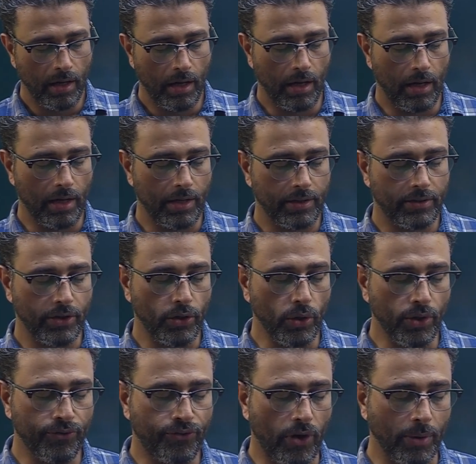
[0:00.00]
The
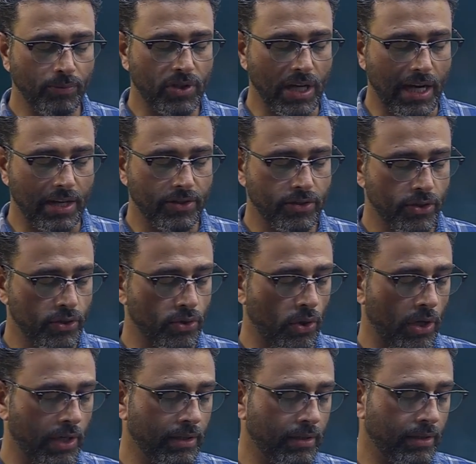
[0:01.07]
uniform charges
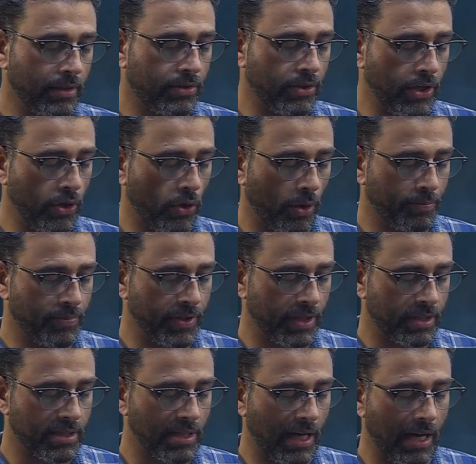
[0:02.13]
on the three
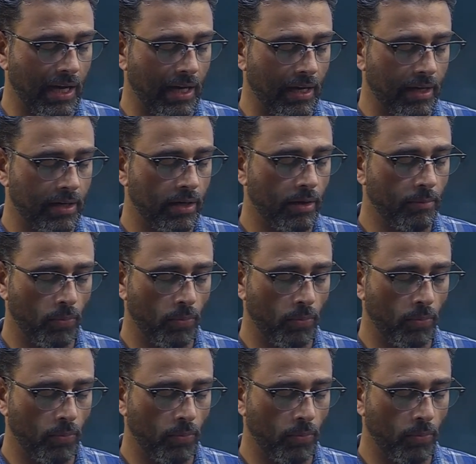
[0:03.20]
objects are: